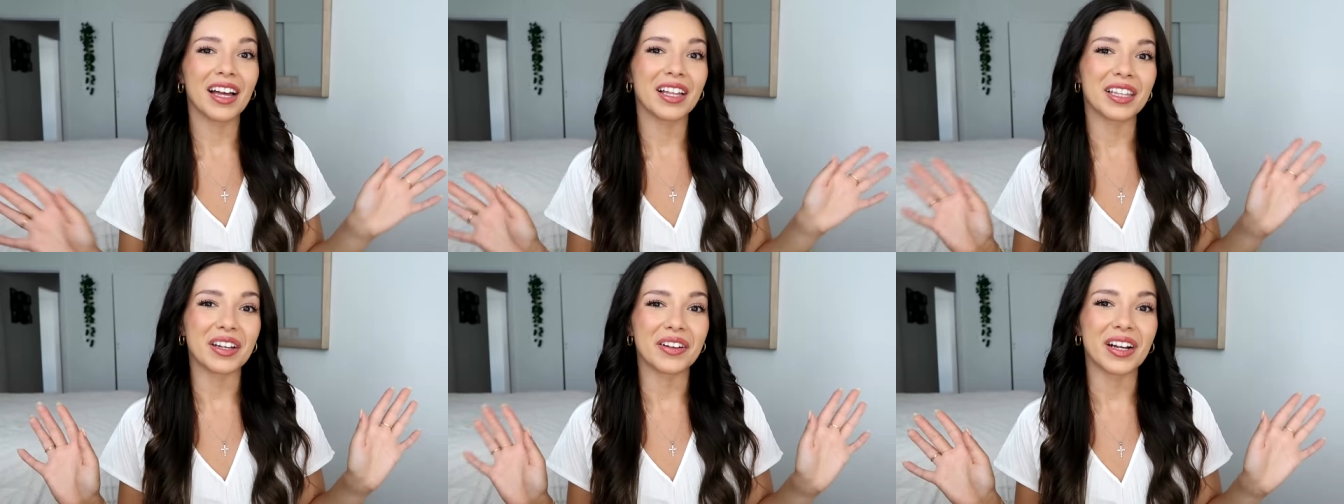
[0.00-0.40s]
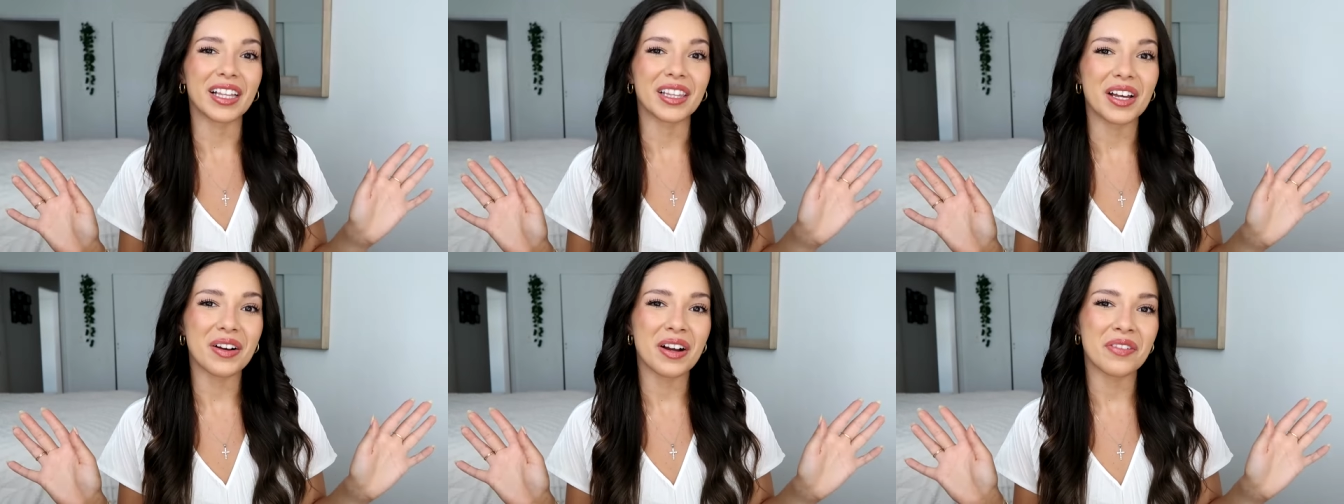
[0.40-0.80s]
Hello,
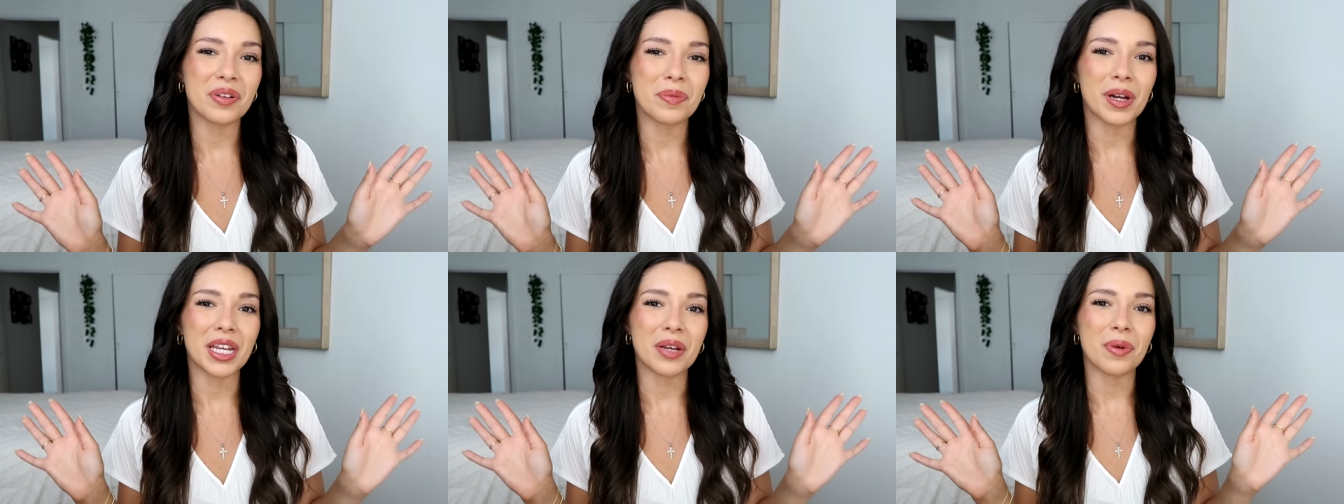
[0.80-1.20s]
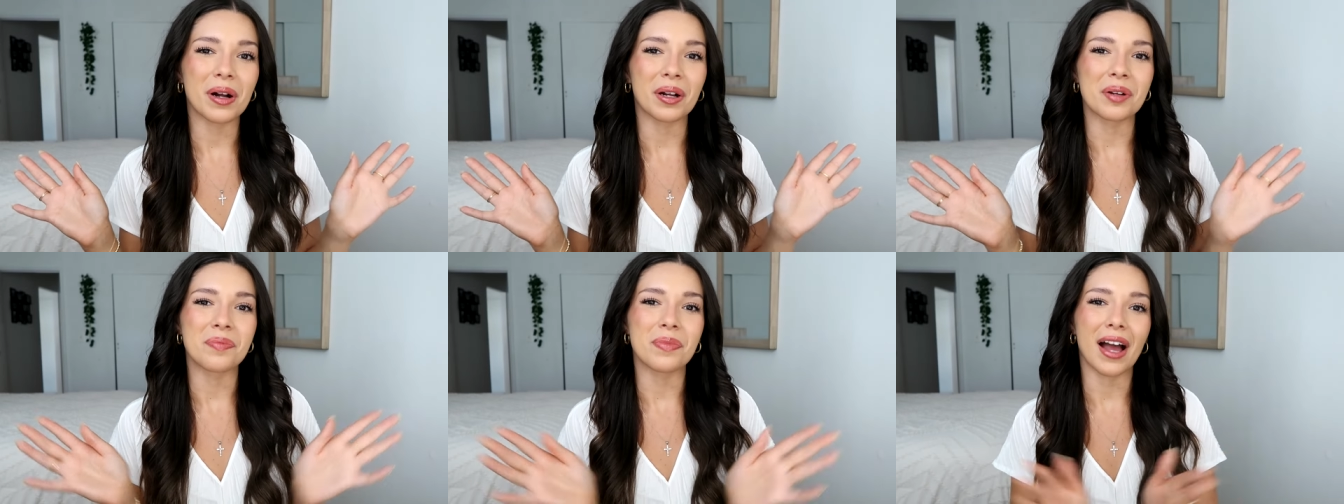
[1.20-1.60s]
hello everybody,
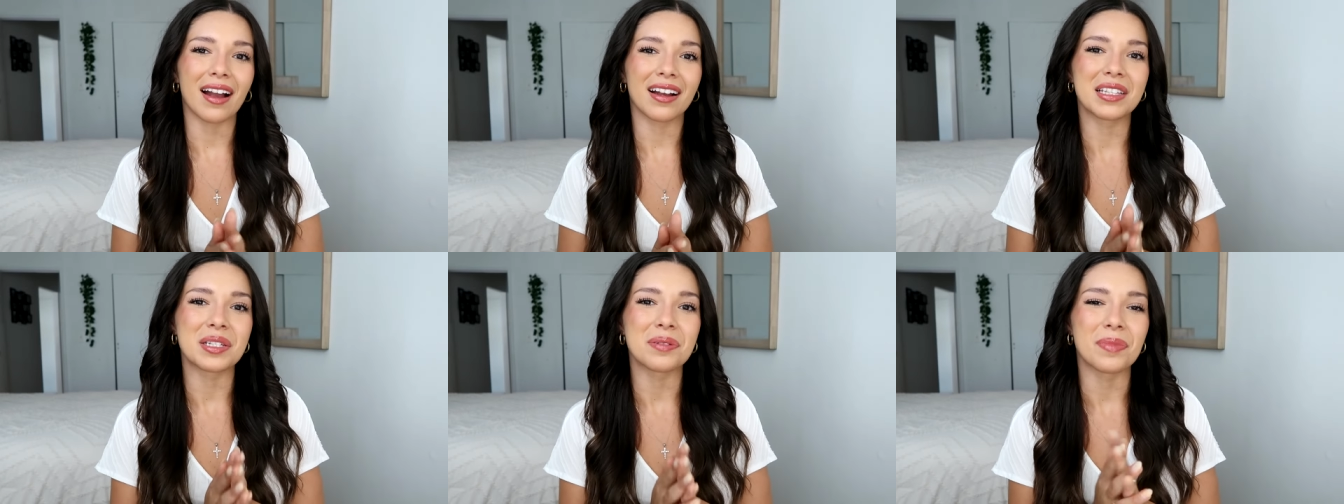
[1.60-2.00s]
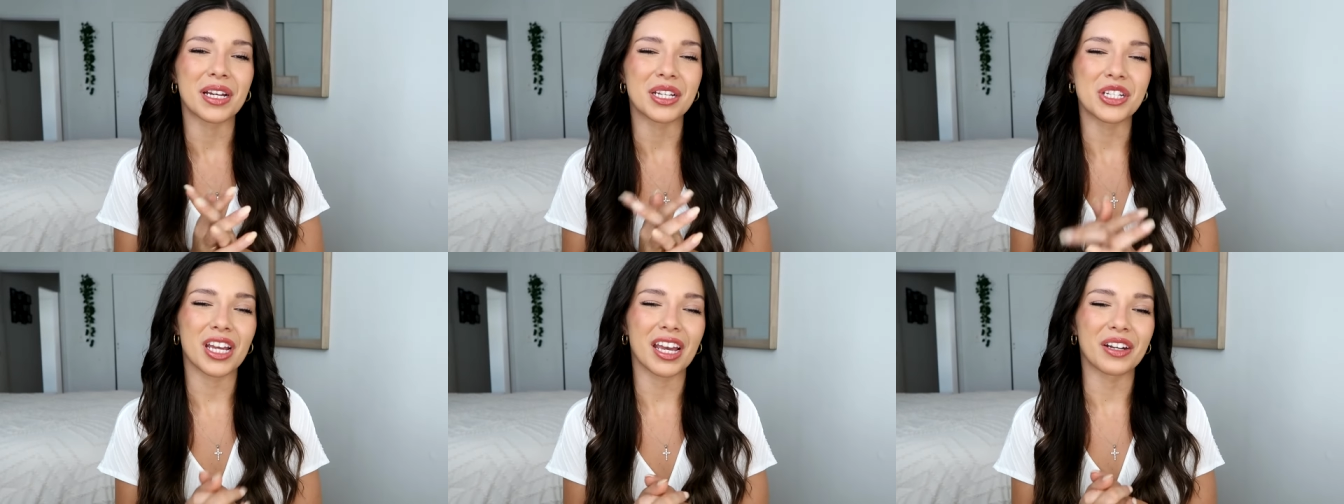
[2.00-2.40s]
welcome back to
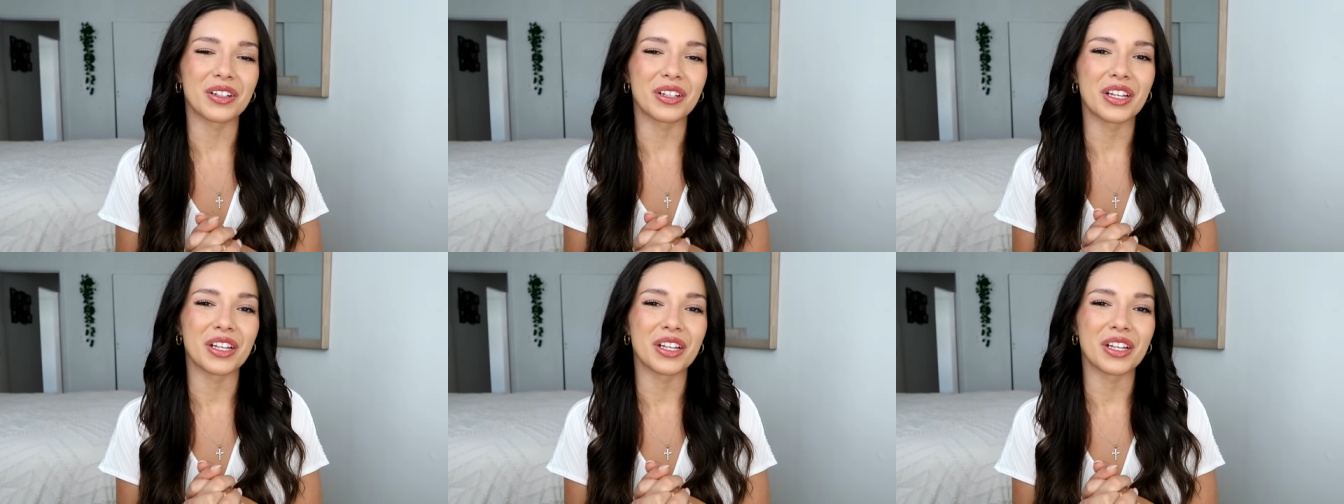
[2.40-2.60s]
my channel.